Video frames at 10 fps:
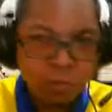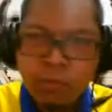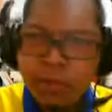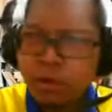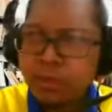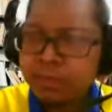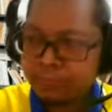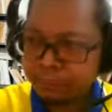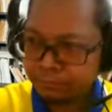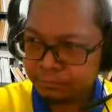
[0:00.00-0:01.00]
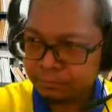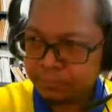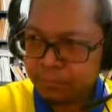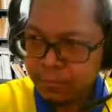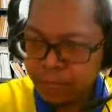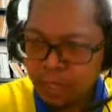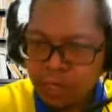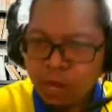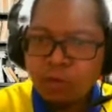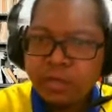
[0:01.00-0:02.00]
we call
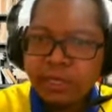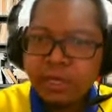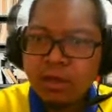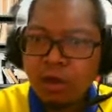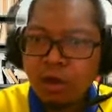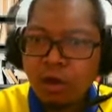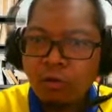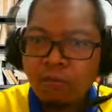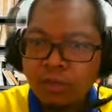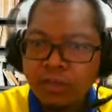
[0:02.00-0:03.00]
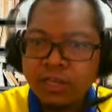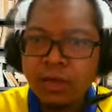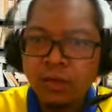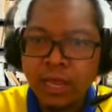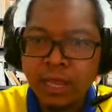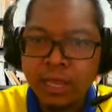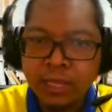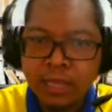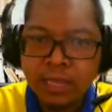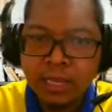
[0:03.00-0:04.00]
closer or further away
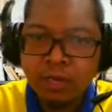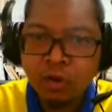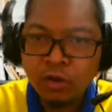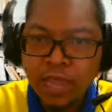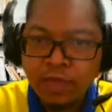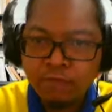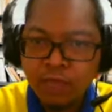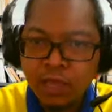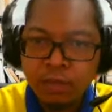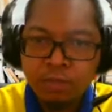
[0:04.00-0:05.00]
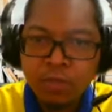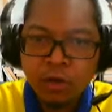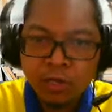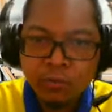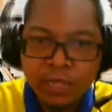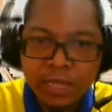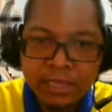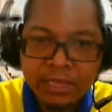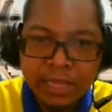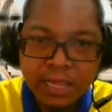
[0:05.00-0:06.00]
in concave, because we
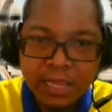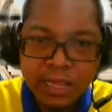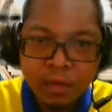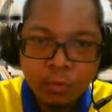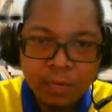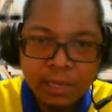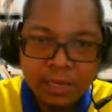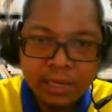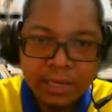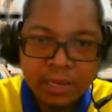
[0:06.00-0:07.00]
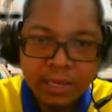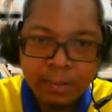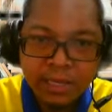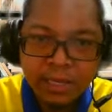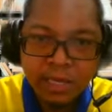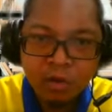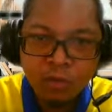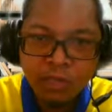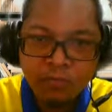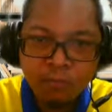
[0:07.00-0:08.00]
can see the image in
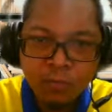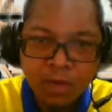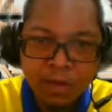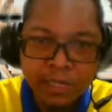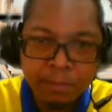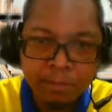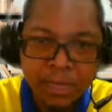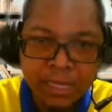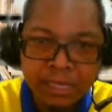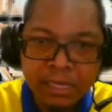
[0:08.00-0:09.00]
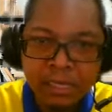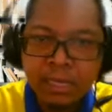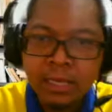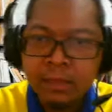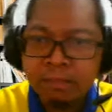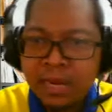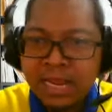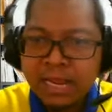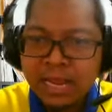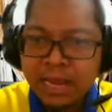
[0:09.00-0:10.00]
concave mirror is bigger,
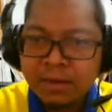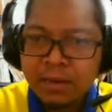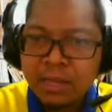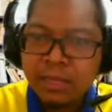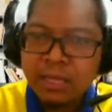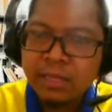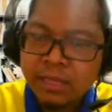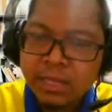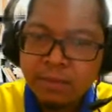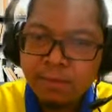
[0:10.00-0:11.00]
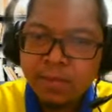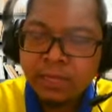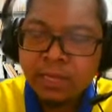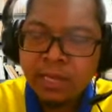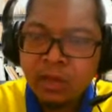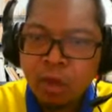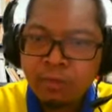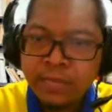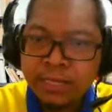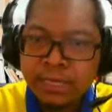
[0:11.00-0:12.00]
meaning that it seems that the
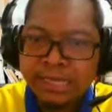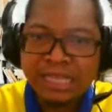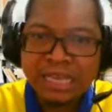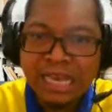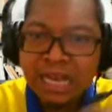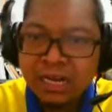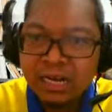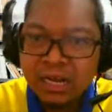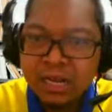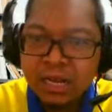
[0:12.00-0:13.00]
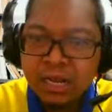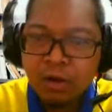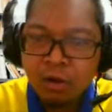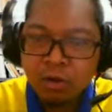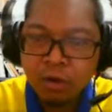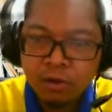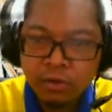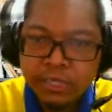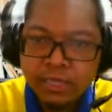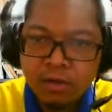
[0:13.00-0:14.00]
object is nearer or
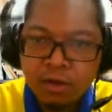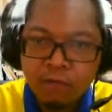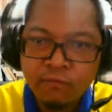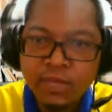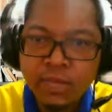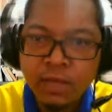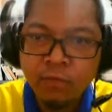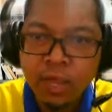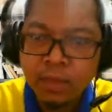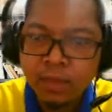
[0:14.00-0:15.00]
closer or further away.